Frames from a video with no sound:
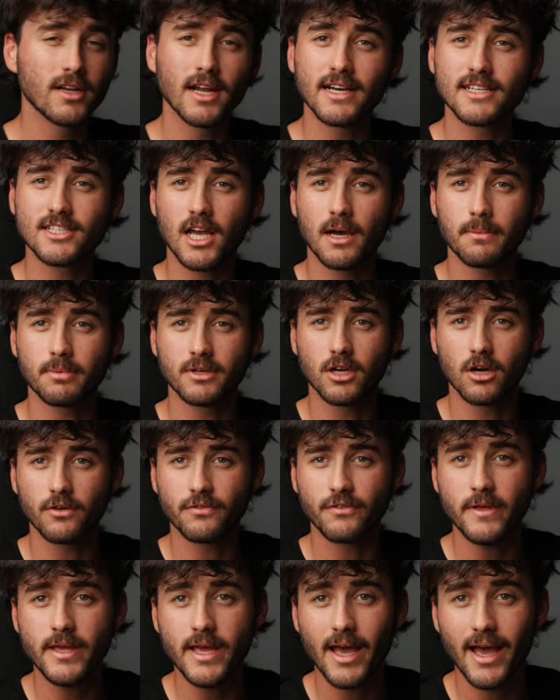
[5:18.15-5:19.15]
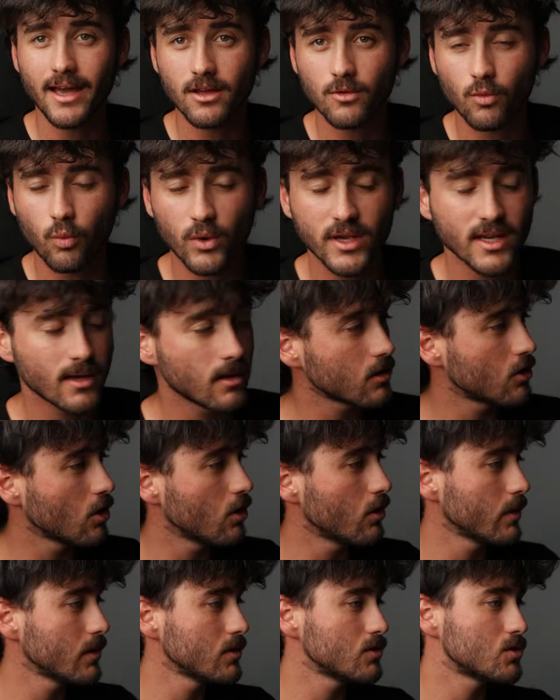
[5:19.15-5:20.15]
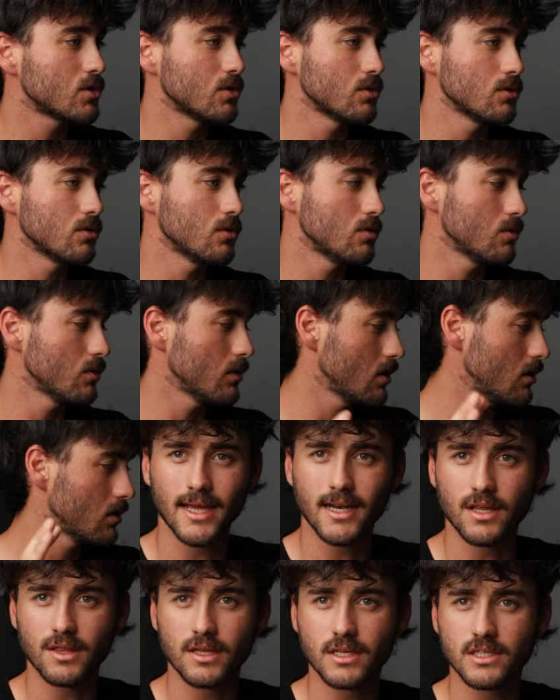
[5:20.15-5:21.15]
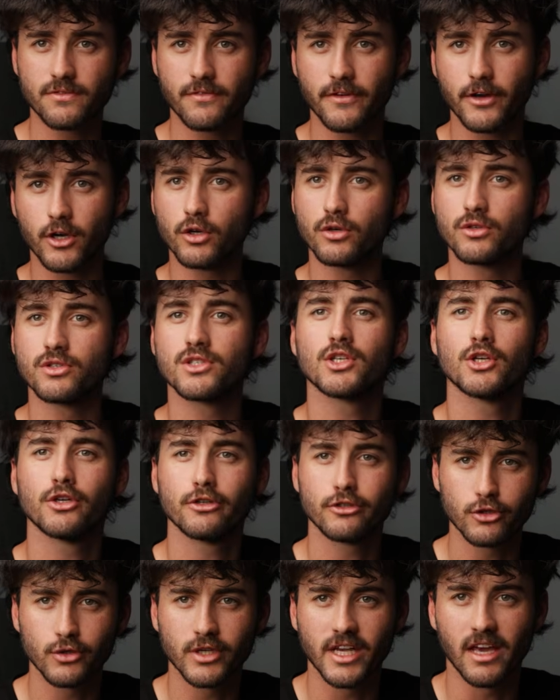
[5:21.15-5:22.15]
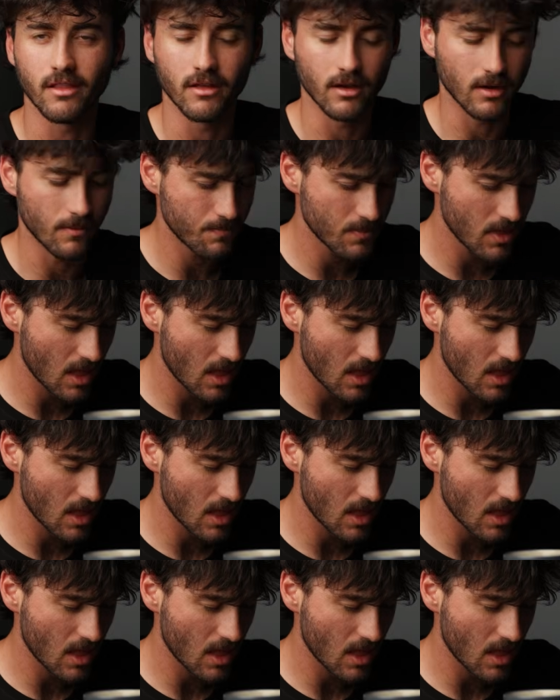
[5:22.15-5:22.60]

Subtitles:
a nice cup of coffee and we are going to edit these photos together.